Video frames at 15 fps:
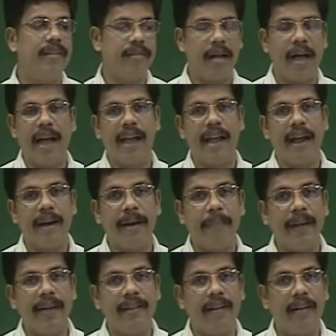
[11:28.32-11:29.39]
I
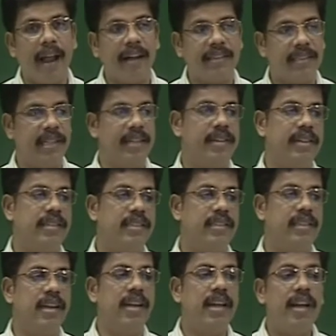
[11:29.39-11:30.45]
repeat the last sentence,
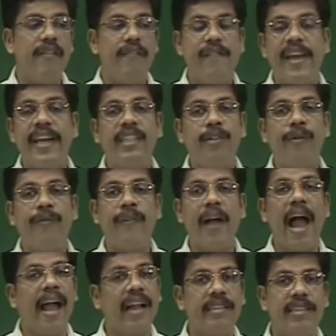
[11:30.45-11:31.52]
ways of
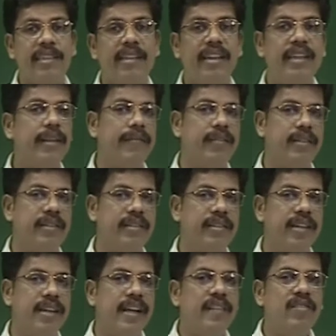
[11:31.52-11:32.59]
acting in the world.
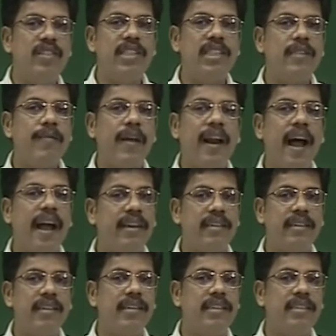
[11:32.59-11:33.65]
This is where
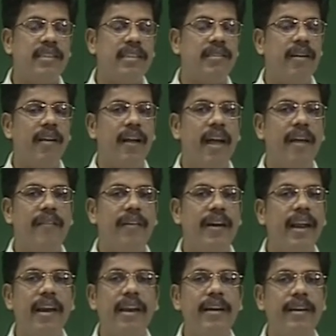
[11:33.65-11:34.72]
Heidegger is a
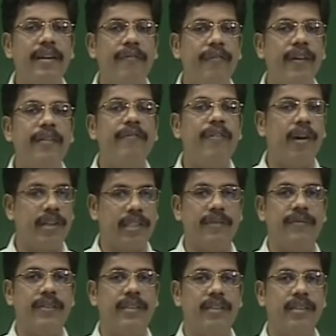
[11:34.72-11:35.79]
really different
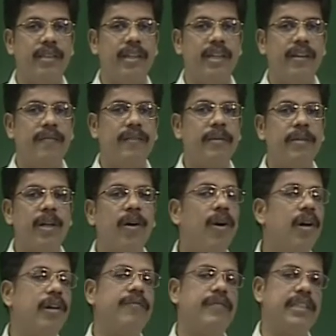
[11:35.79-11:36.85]
philosopher from the
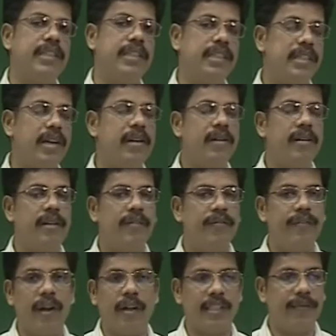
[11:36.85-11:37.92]
whole of traditional
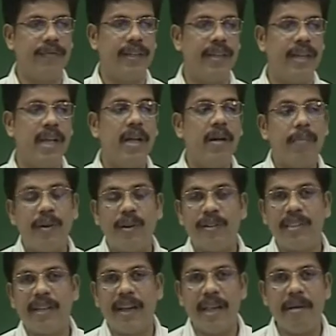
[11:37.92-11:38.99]
philosophy, because
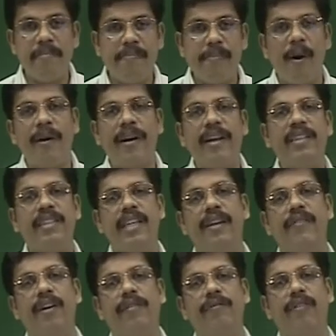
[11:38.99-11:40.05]
the importance
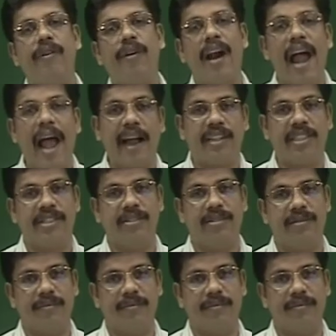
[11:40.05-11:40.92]
given for action.